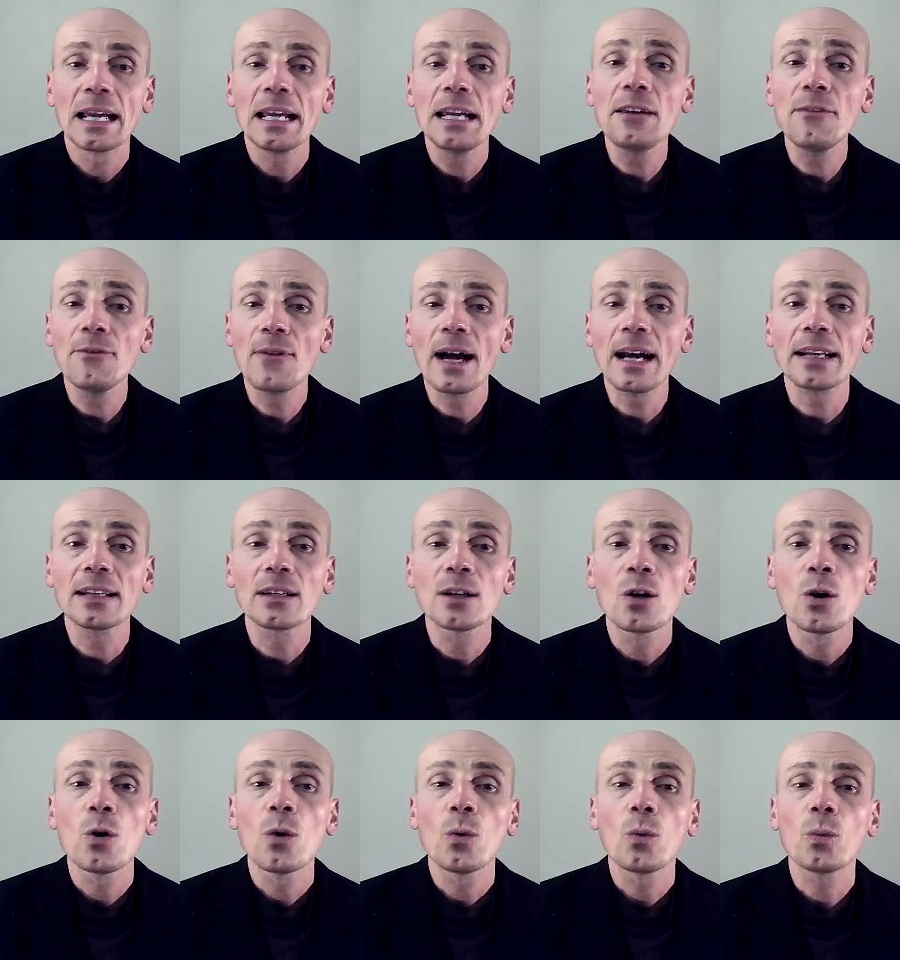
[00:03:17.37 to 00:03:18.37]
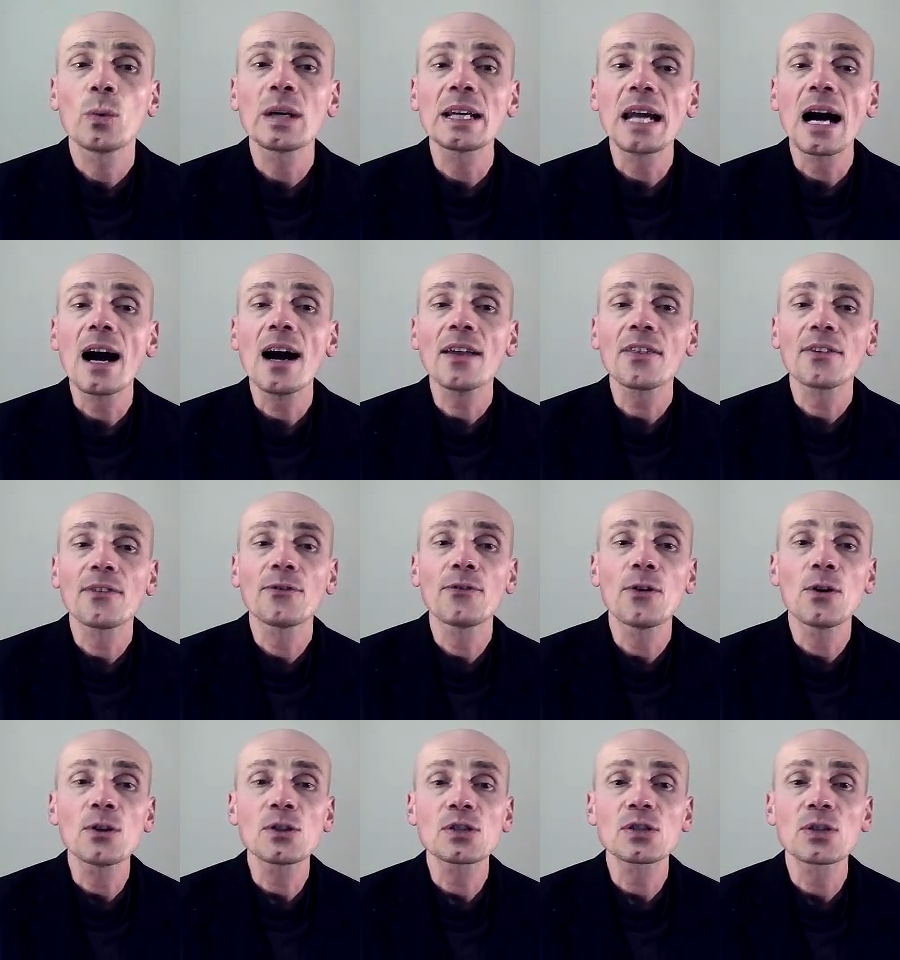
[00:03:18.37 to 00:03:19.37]
In fact, we are the
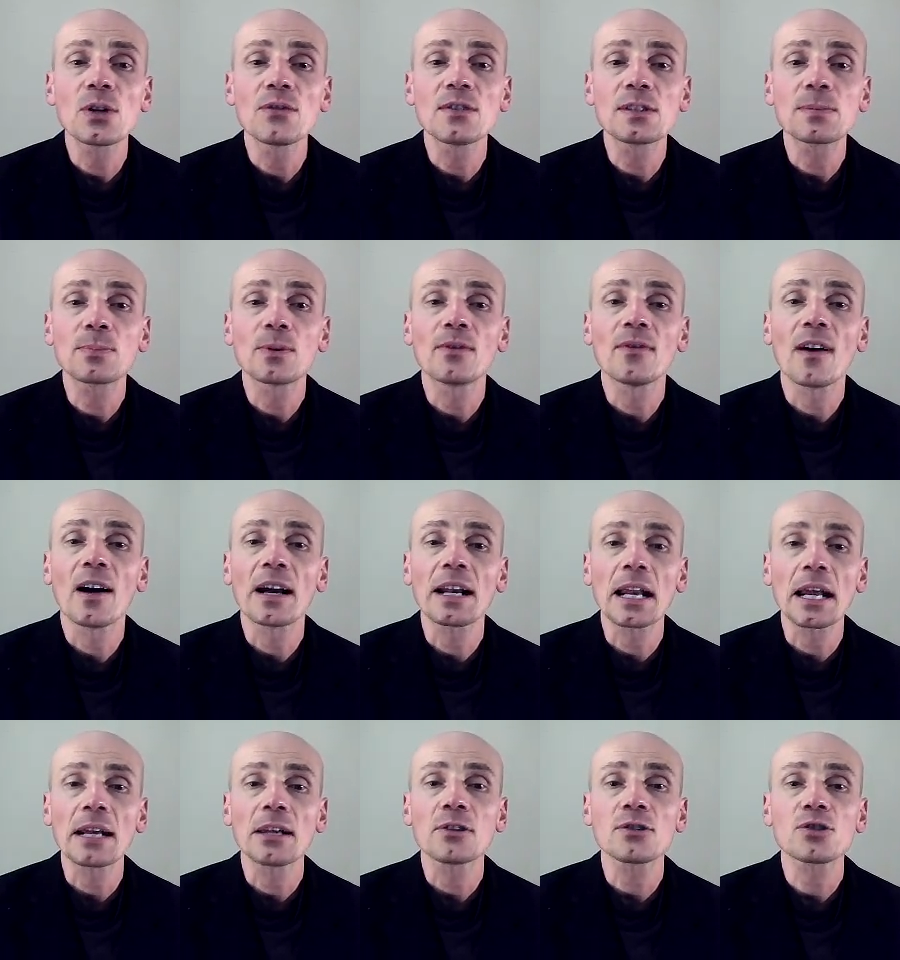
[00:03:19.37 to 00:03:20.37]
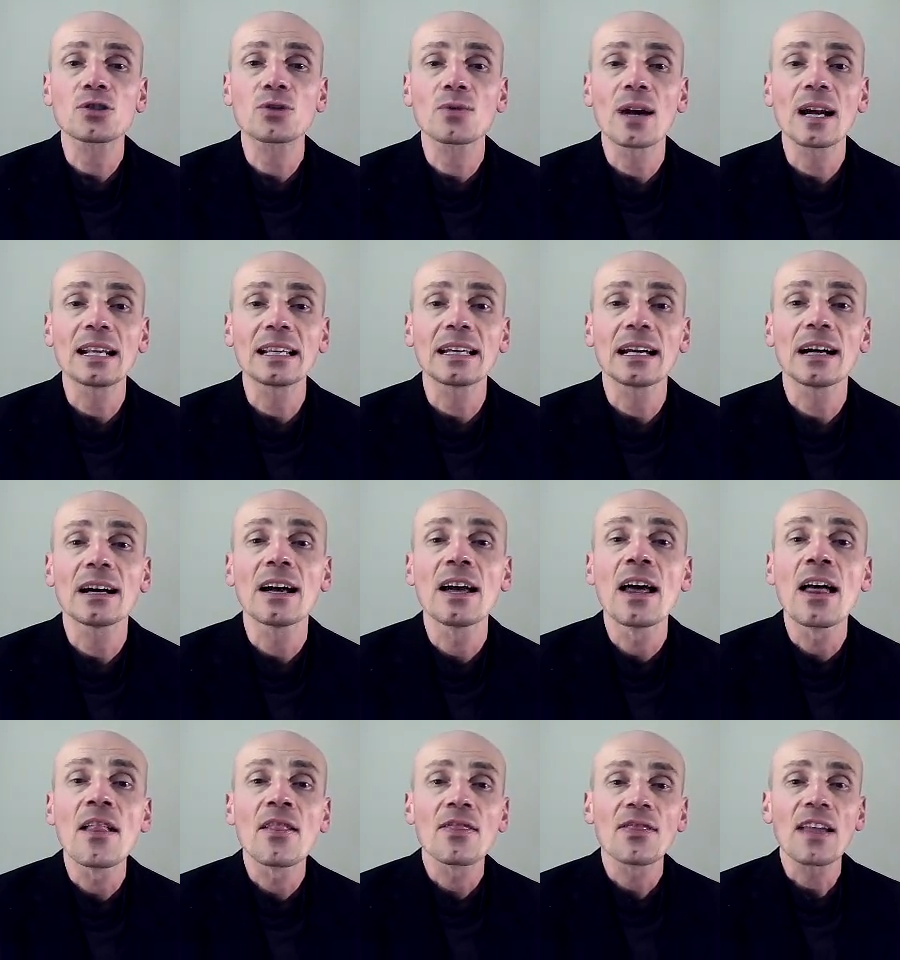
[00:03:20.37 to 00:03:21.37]
first service provider in Australia
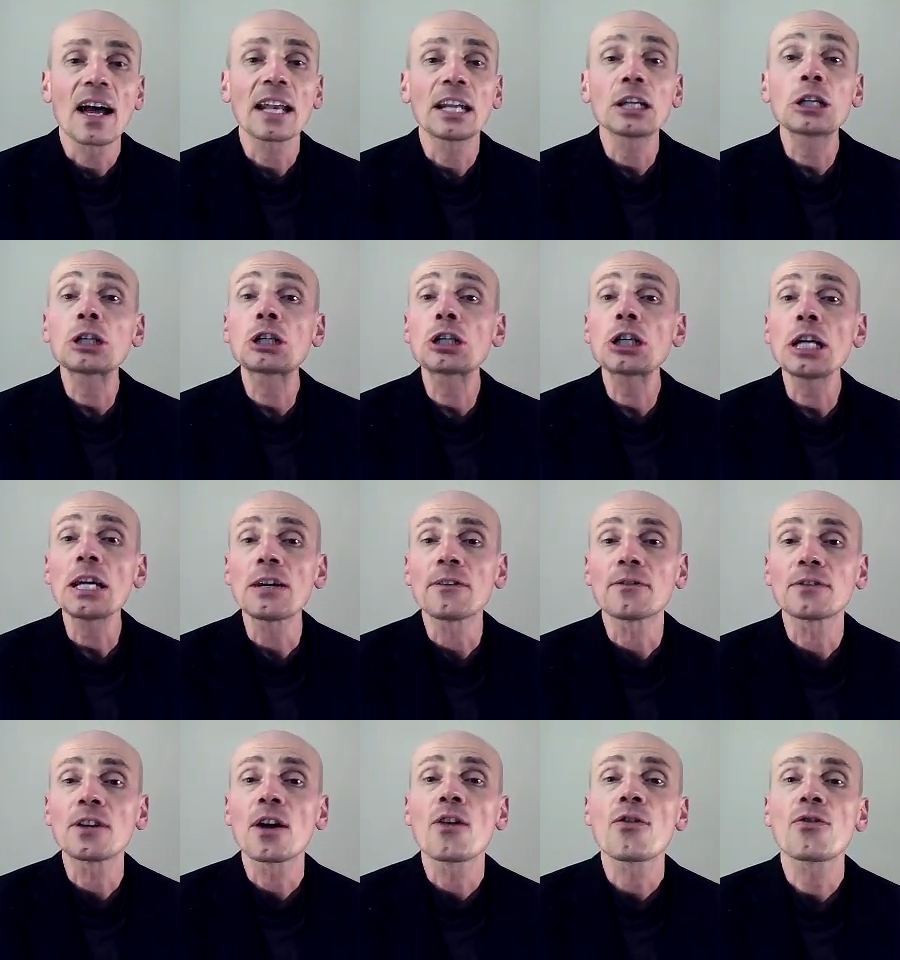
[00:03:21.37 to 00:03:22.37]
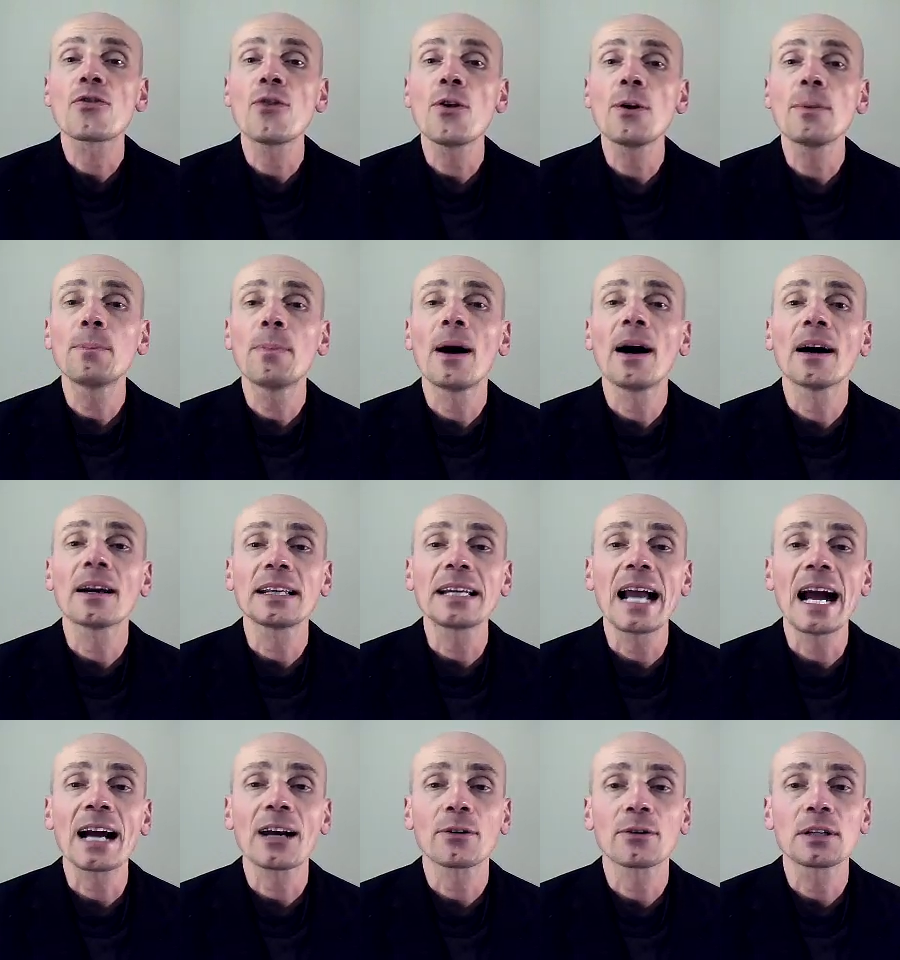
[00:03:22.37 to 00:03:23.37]
that achieved third party
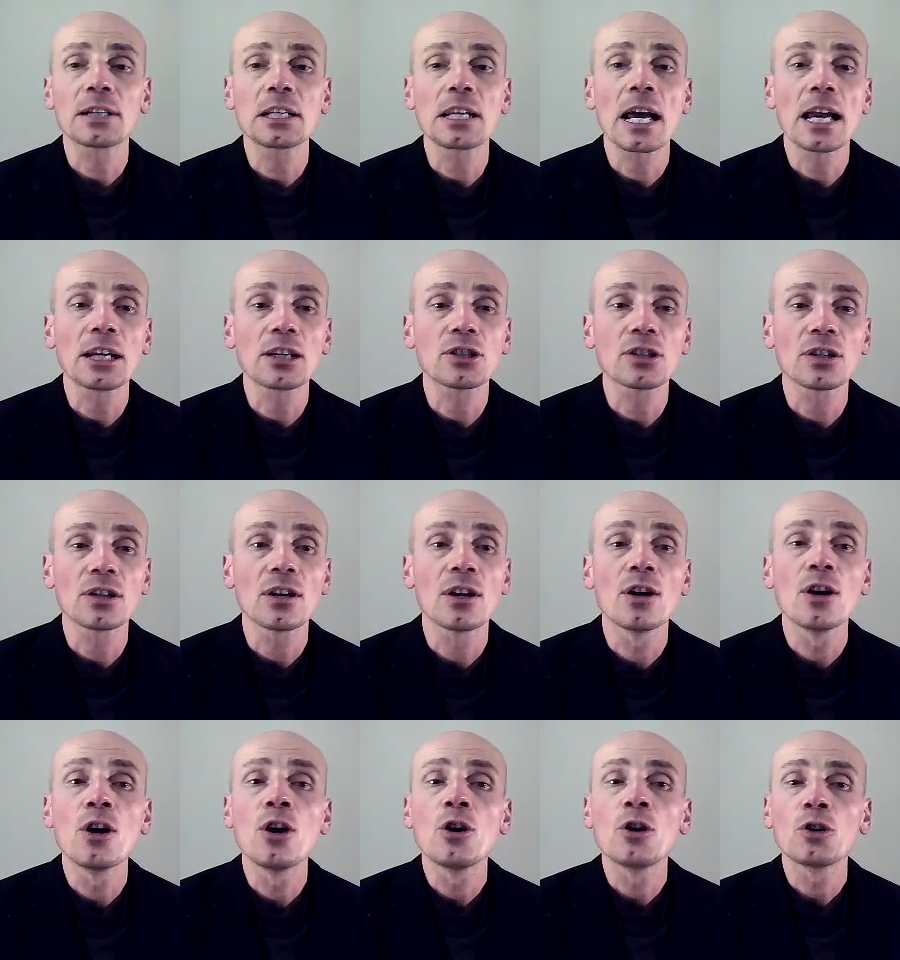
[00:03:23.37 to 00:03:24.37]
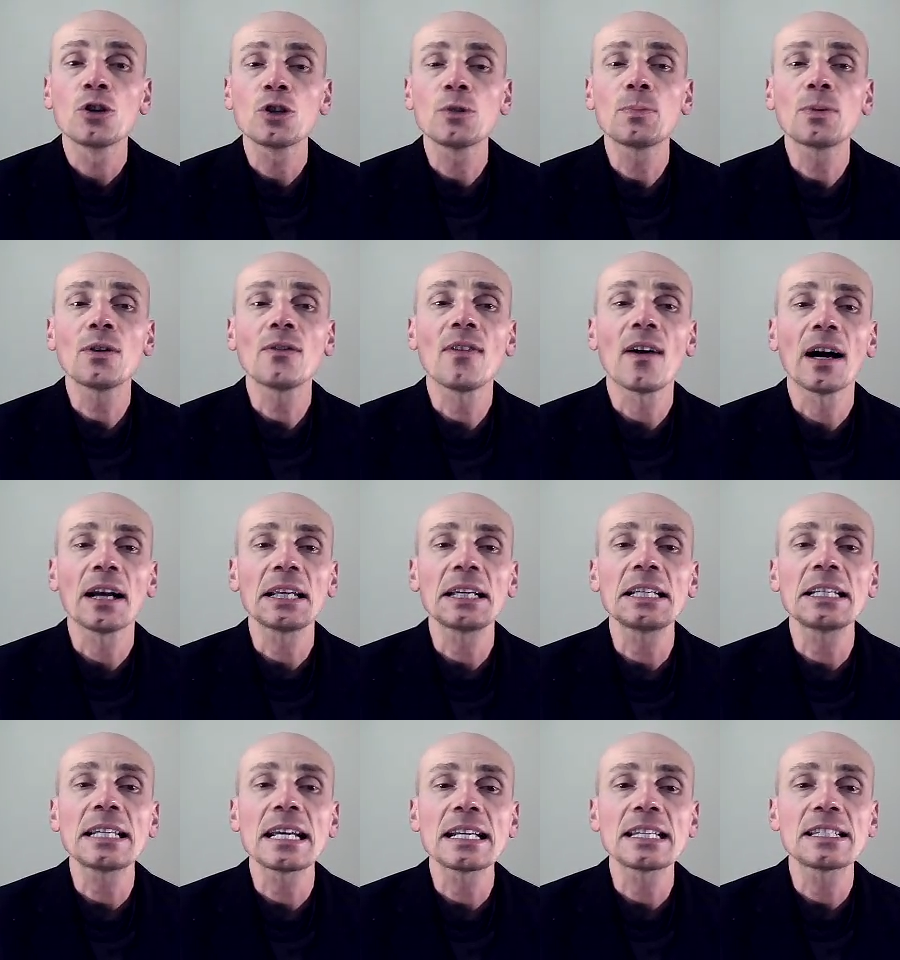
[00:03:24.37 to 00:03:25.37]
accreditation to provide
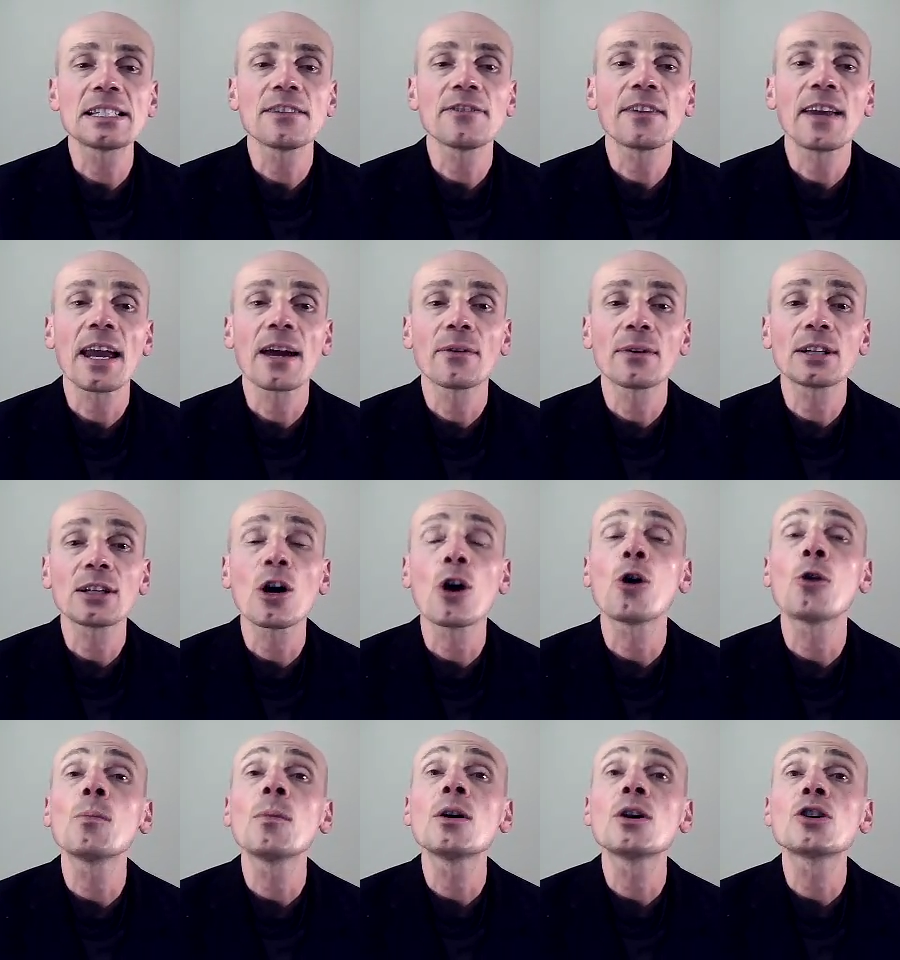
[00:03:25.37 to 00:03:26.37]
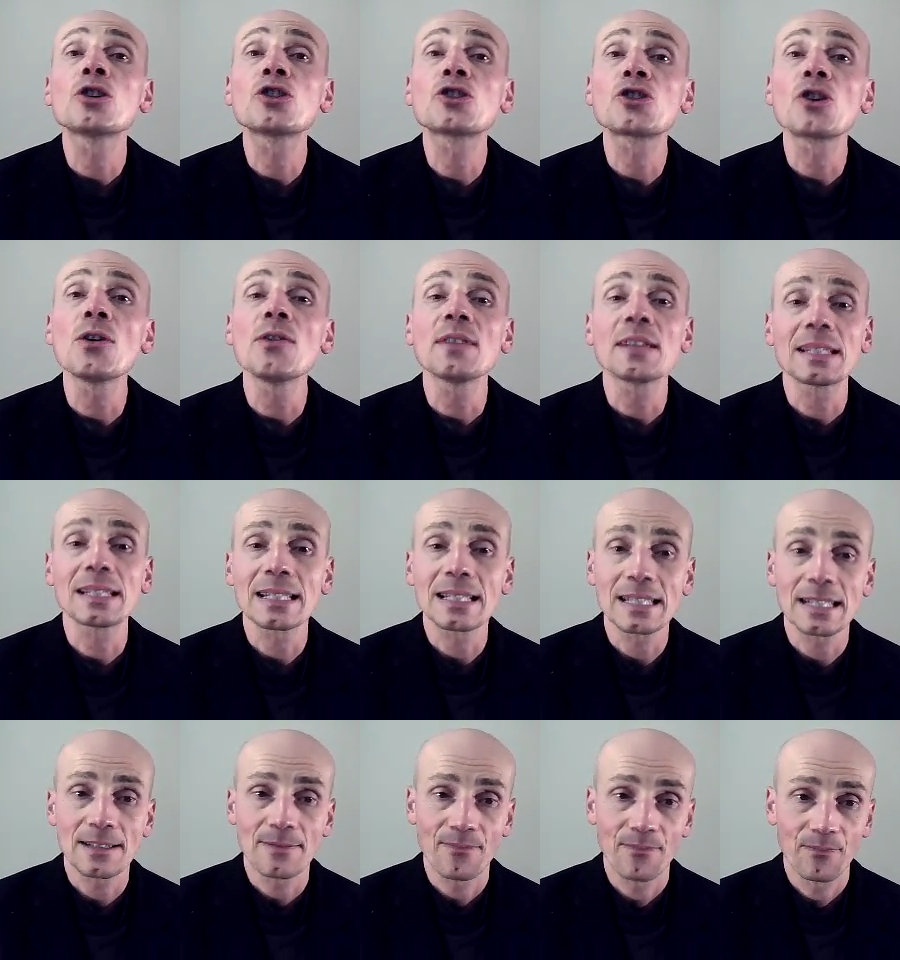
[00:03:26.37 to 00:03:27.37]
intensive care at home
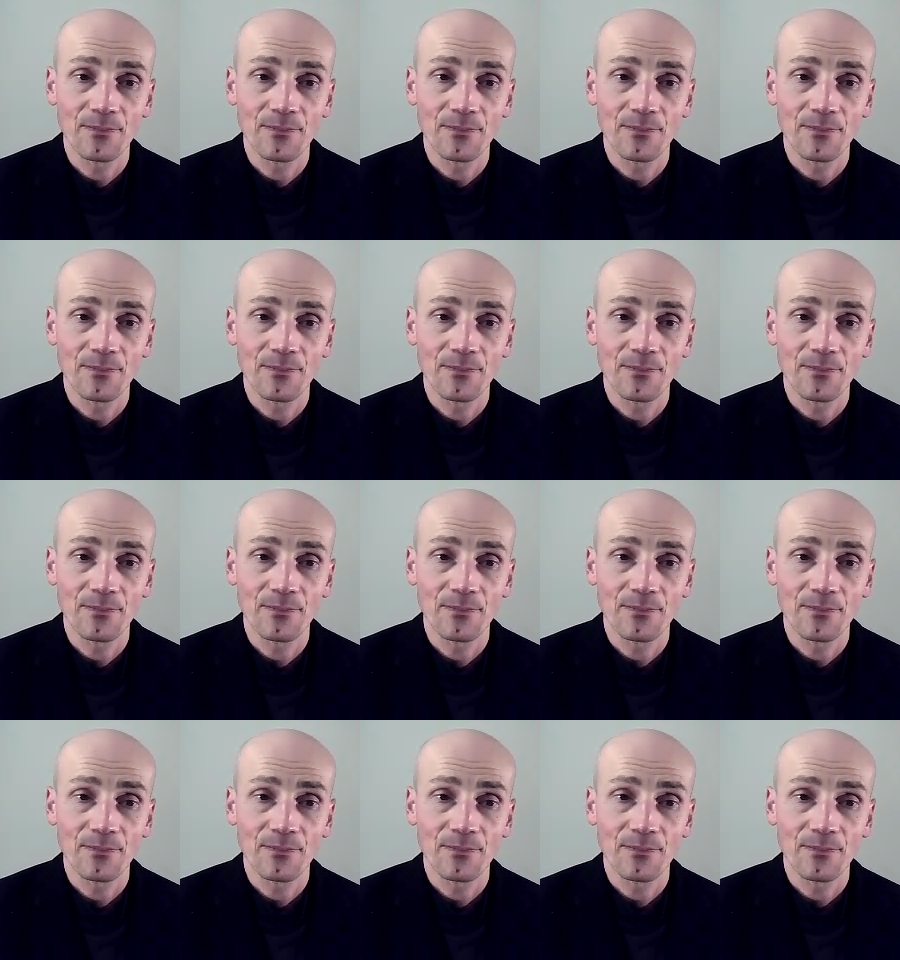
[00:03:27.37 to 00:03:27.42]
services.